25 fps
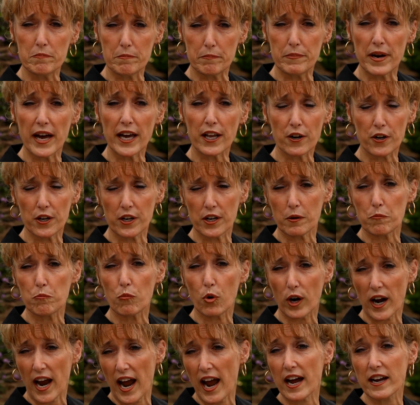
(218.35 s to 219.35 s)
better and
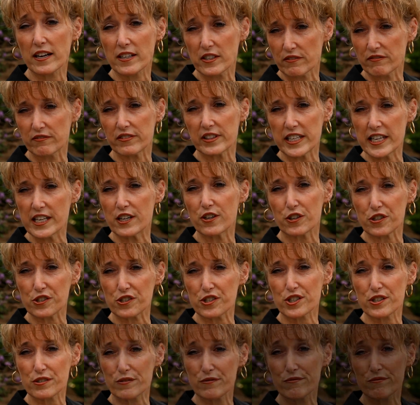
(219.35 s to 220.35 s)
more active
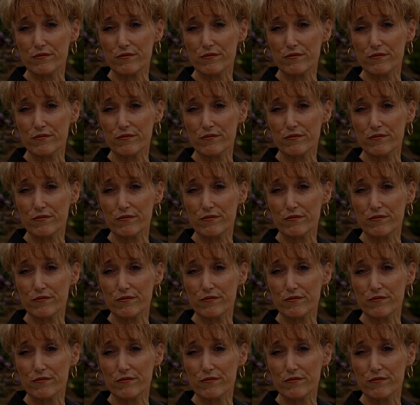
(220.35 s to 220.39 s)
leaders.